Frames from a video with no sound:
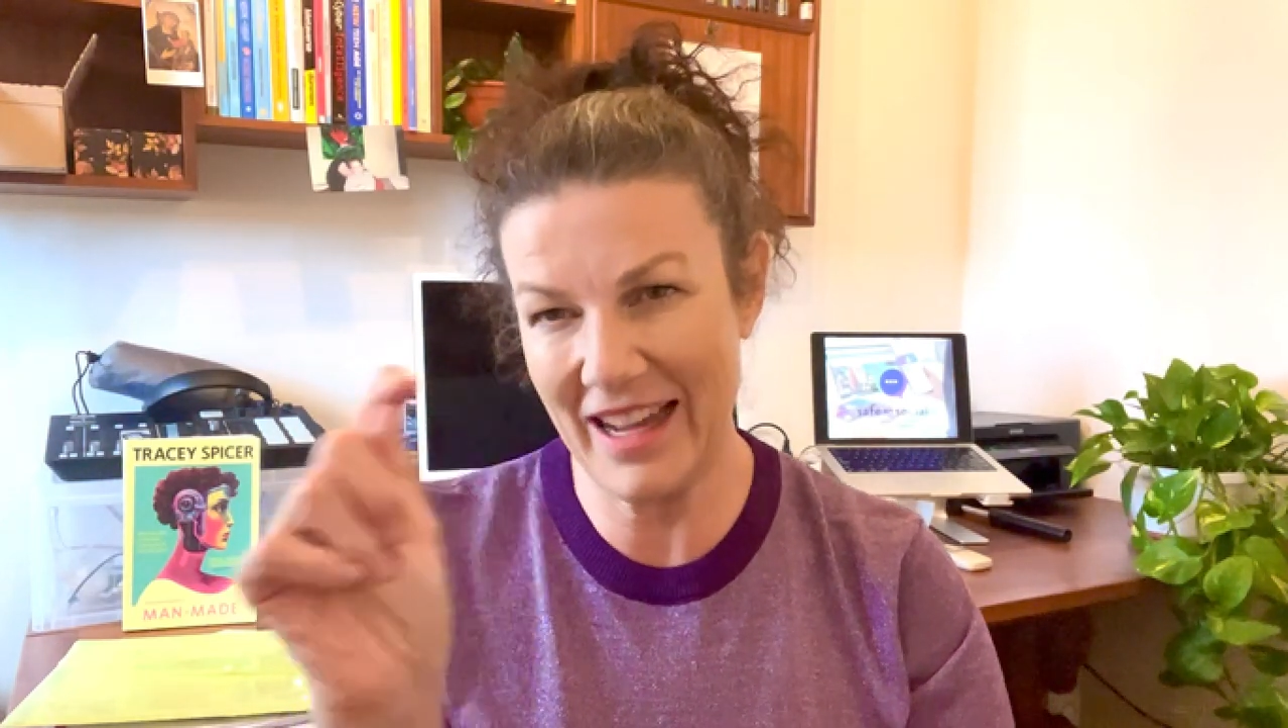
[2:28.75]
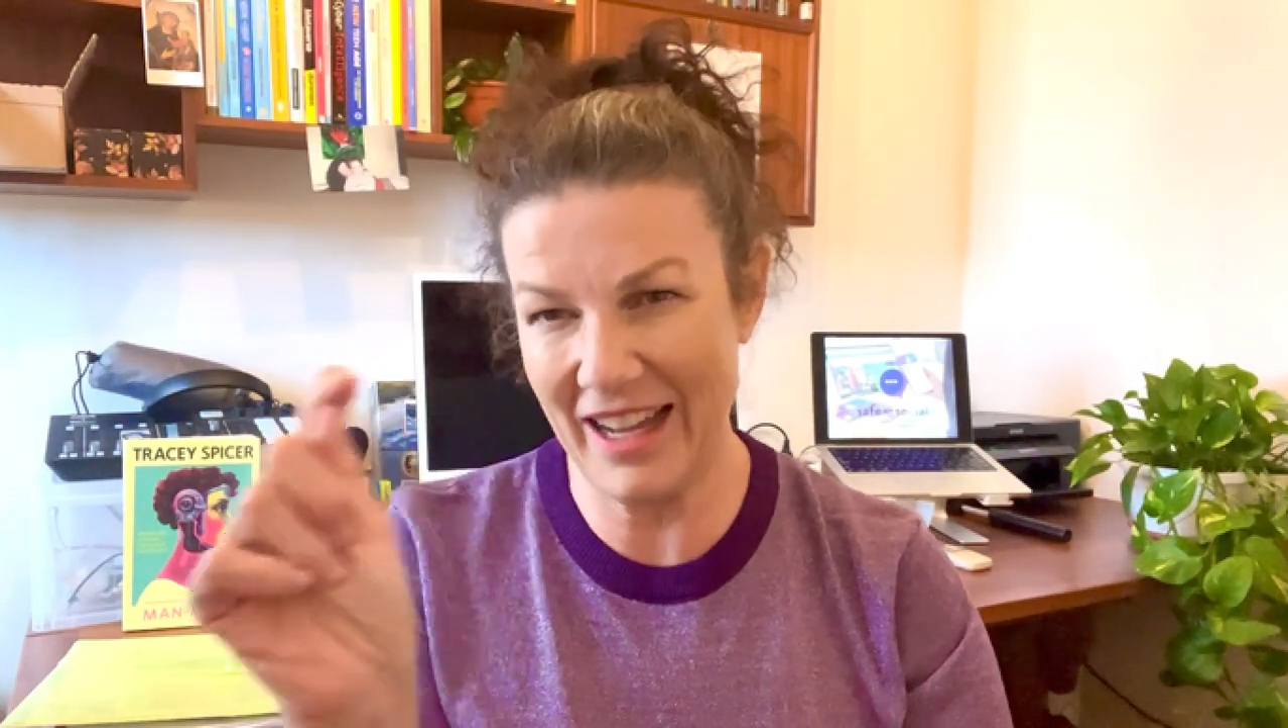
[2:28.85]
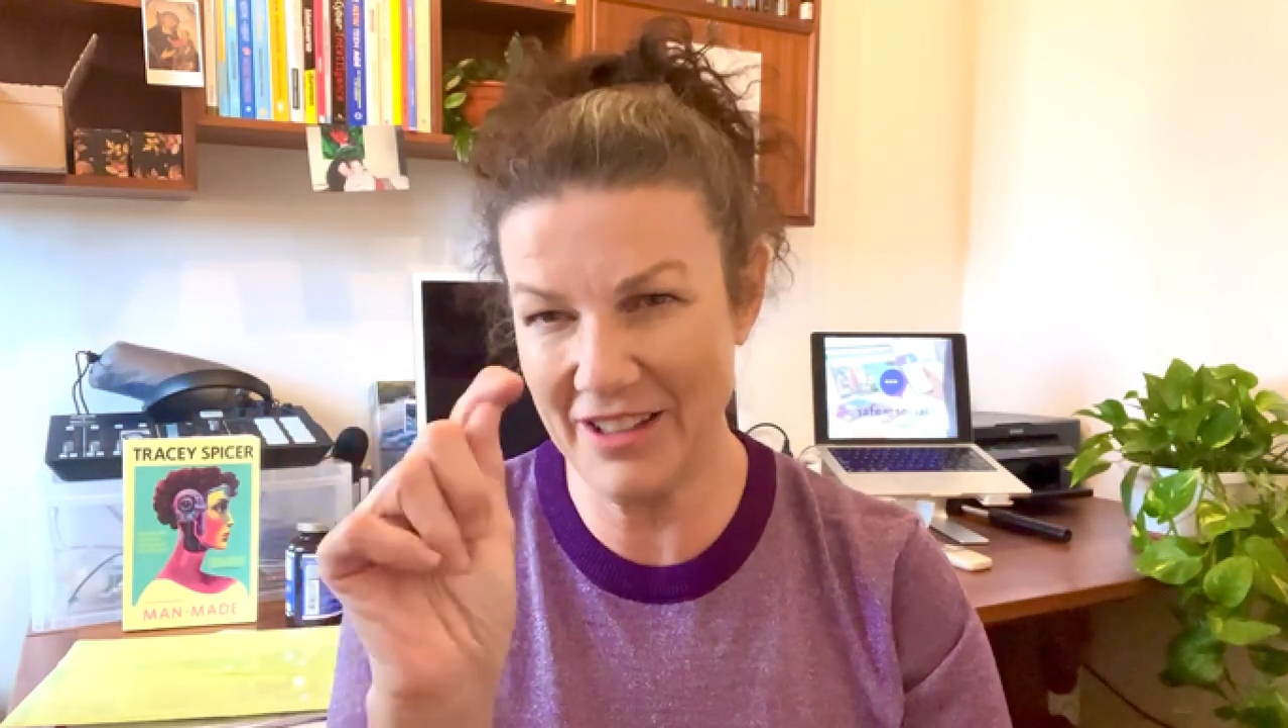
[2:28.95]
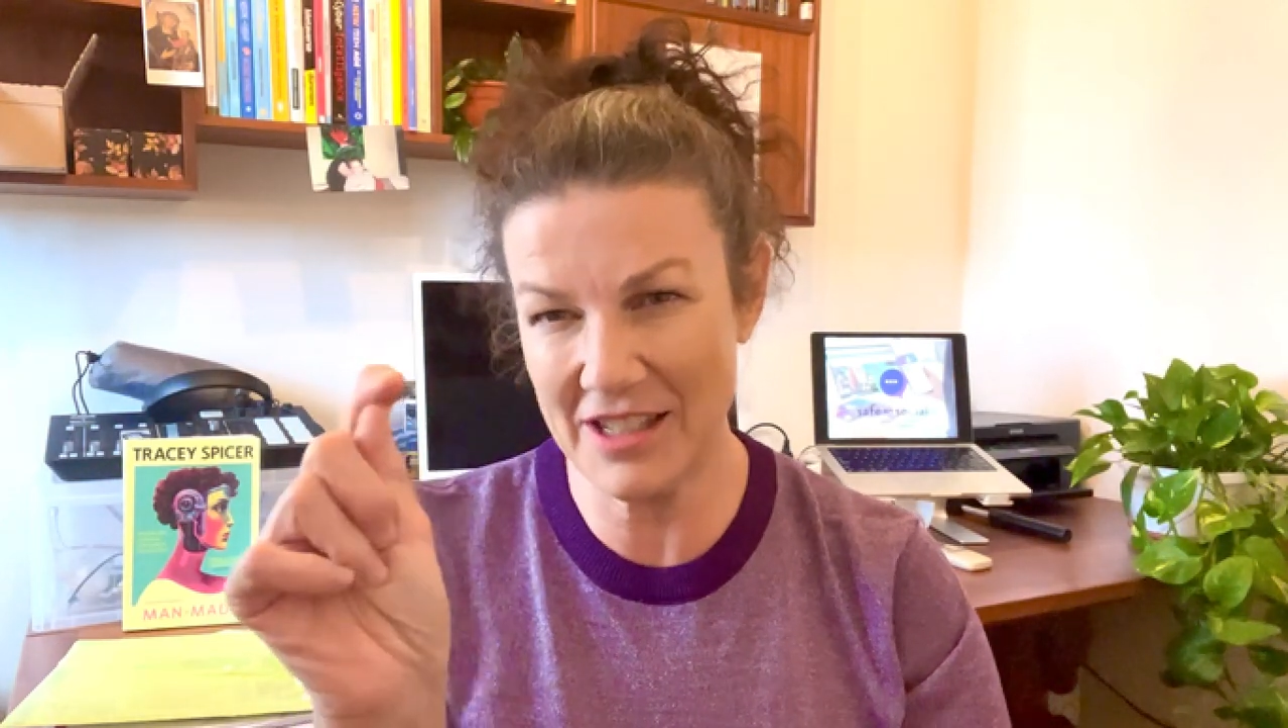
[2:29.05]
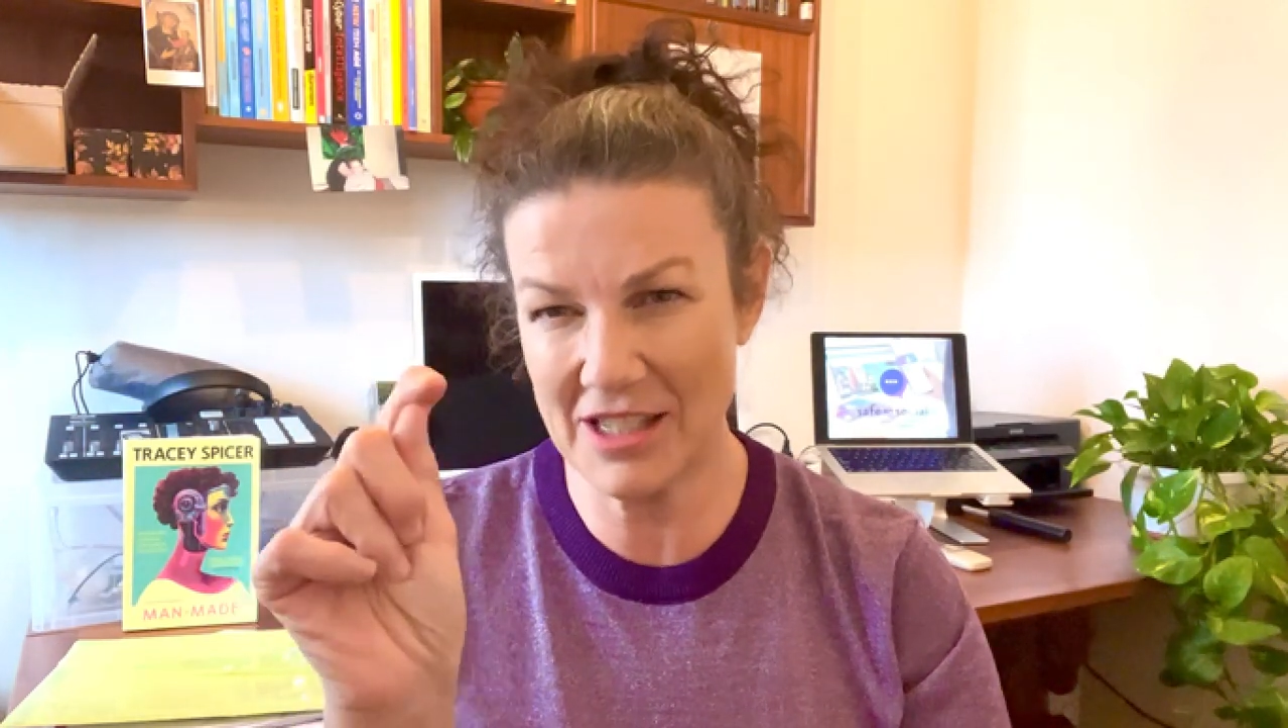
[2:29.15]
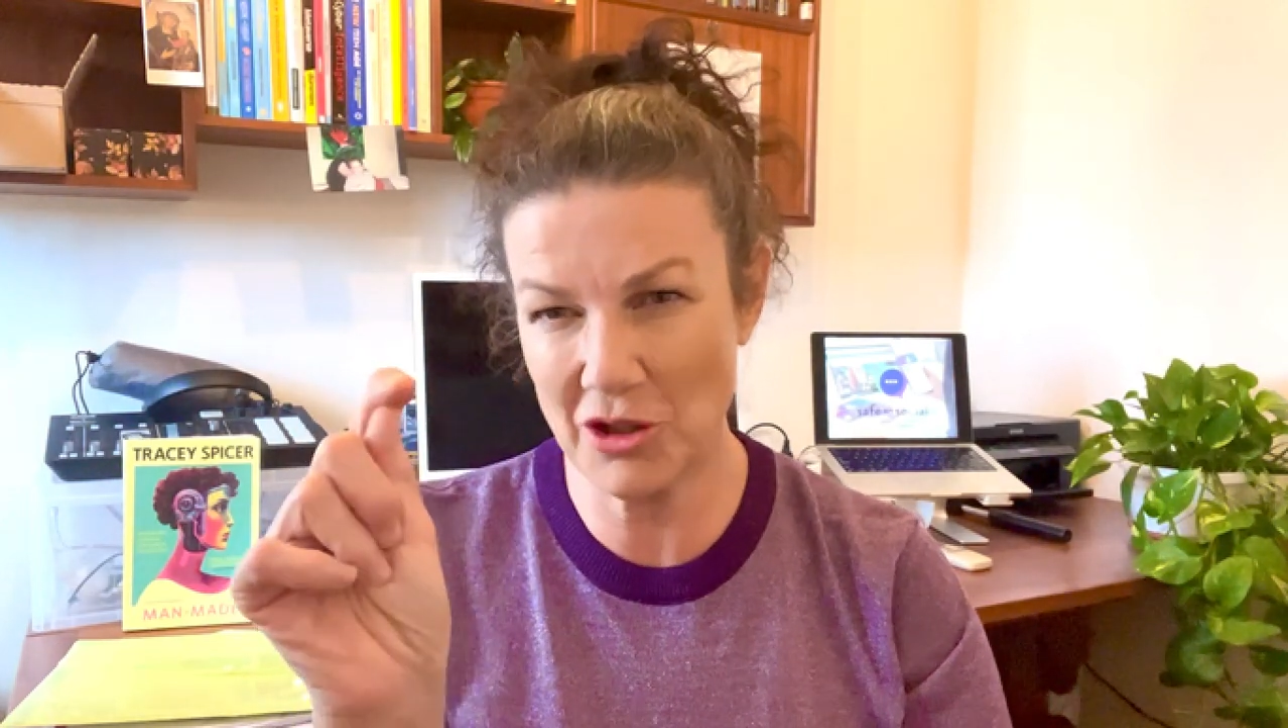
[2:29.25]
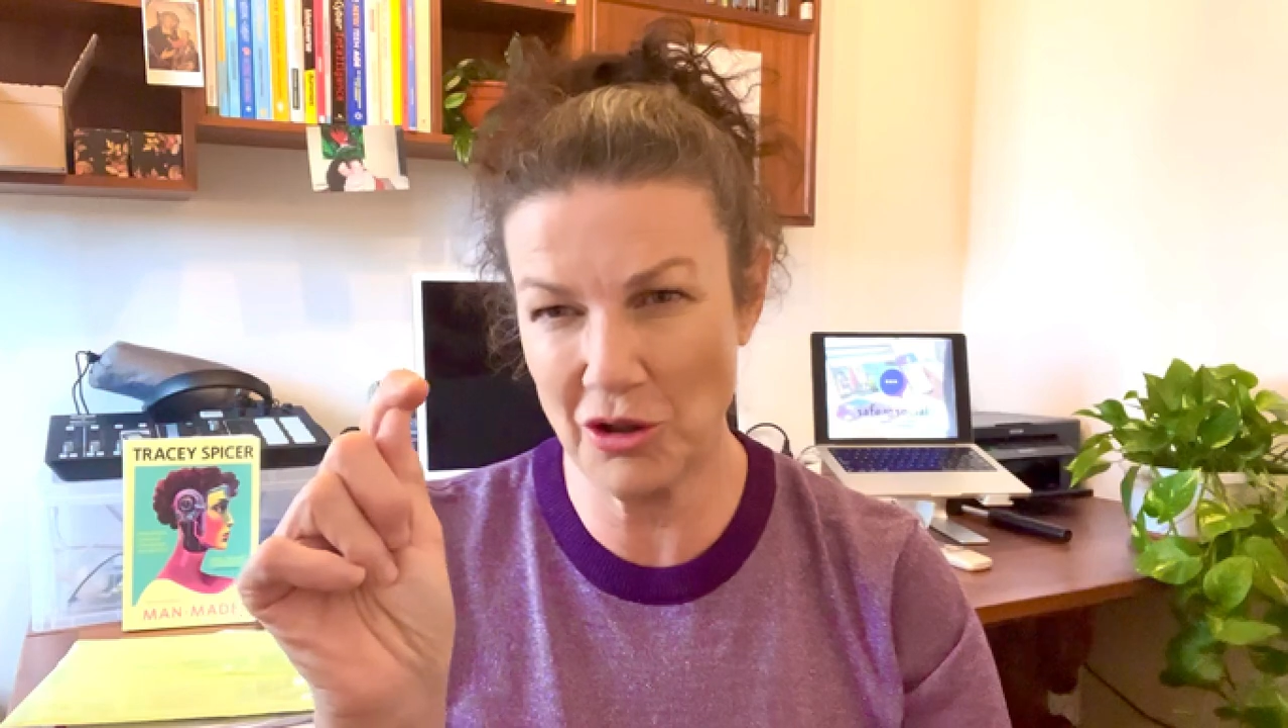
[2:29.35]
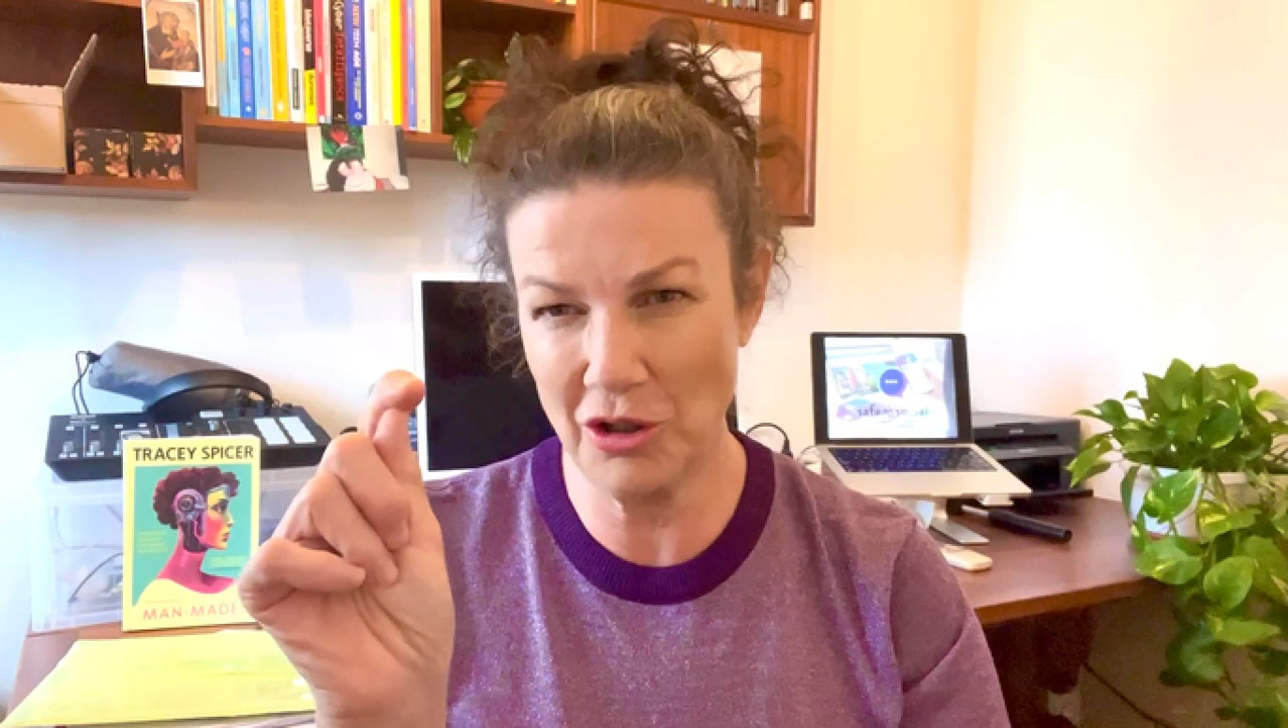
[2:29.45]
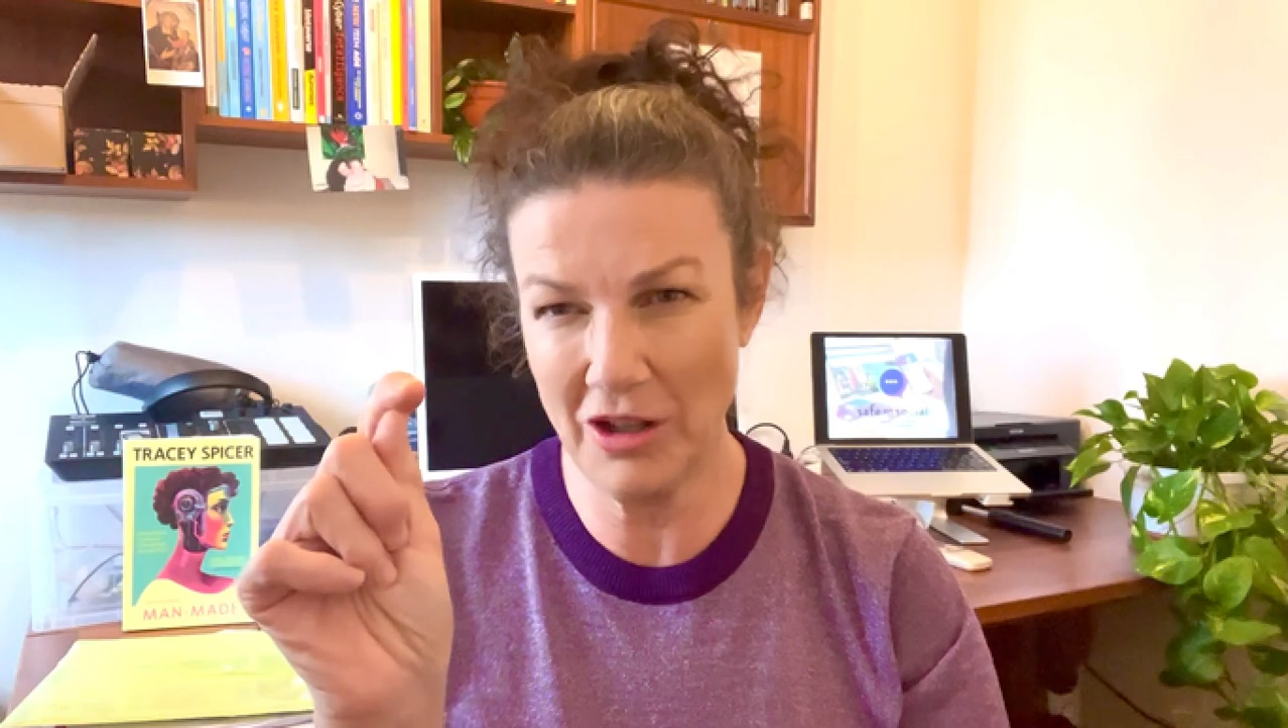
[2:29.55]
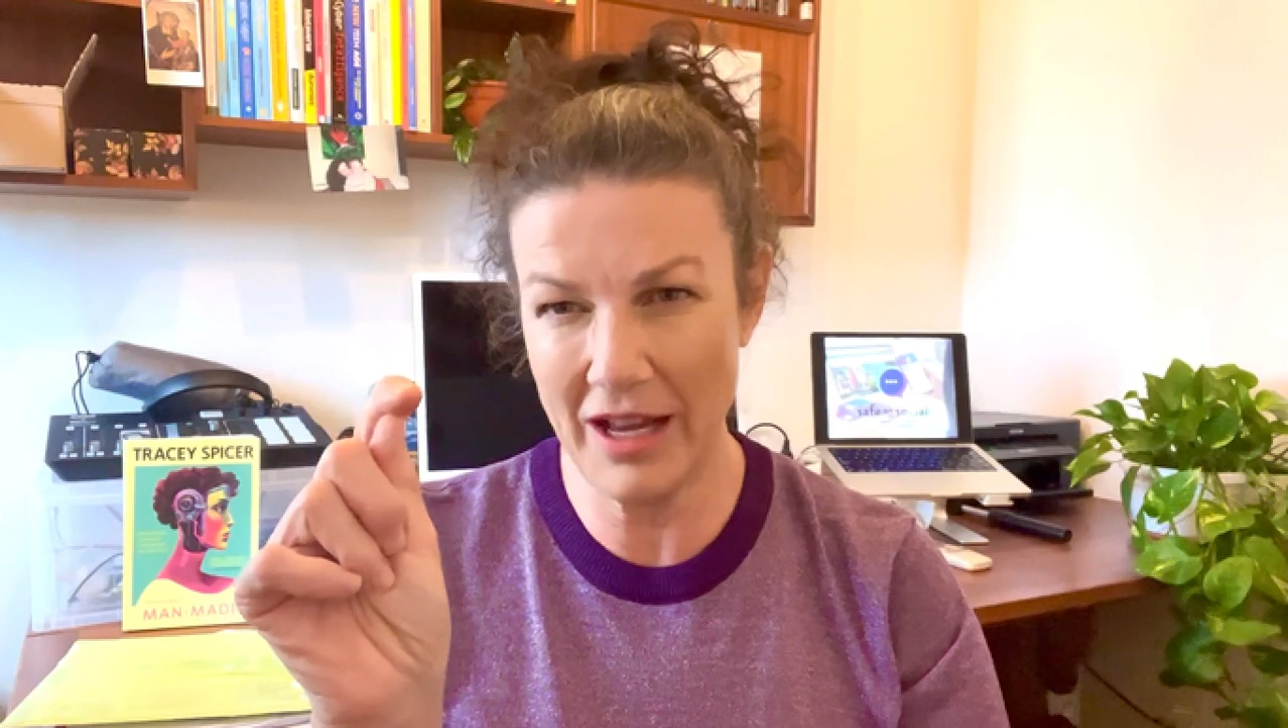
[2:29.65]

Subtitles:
underscore